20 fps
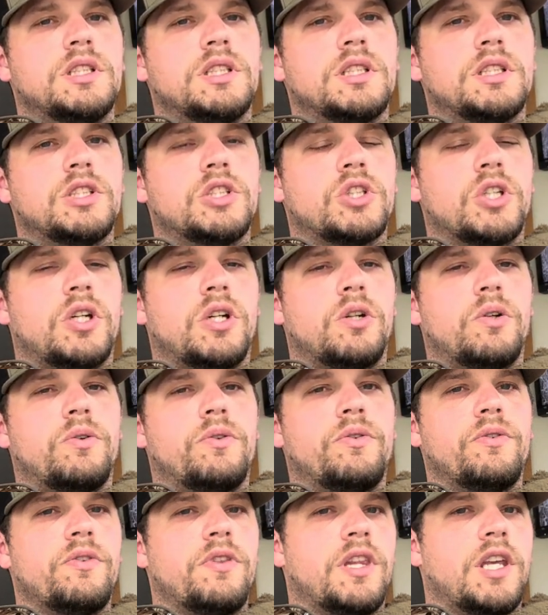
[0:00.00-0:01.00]
So
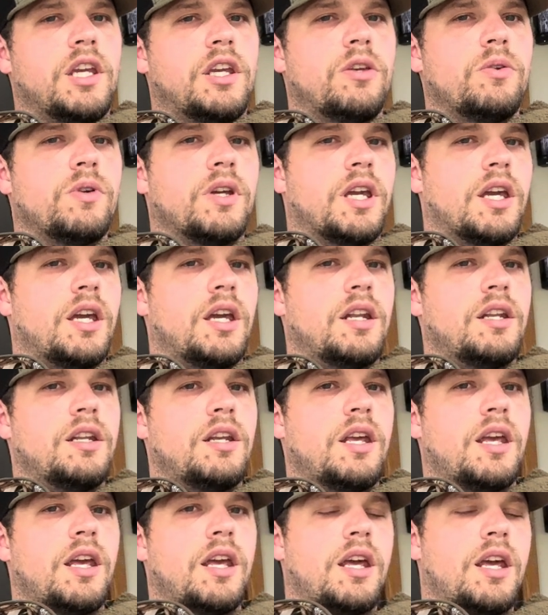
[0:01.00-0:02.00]
thank you again,
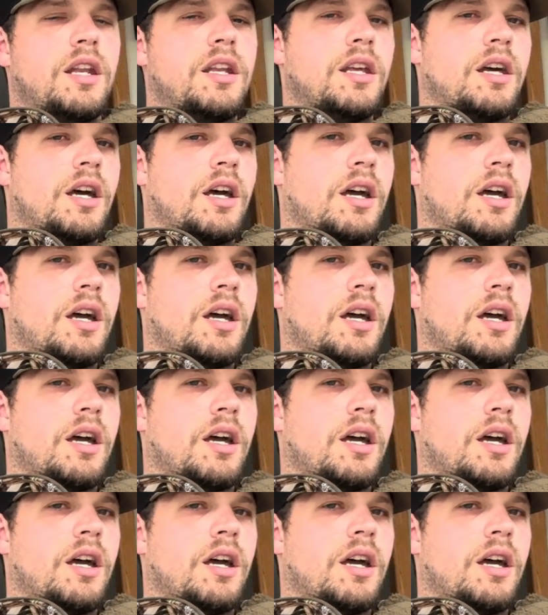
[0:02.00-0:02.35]
and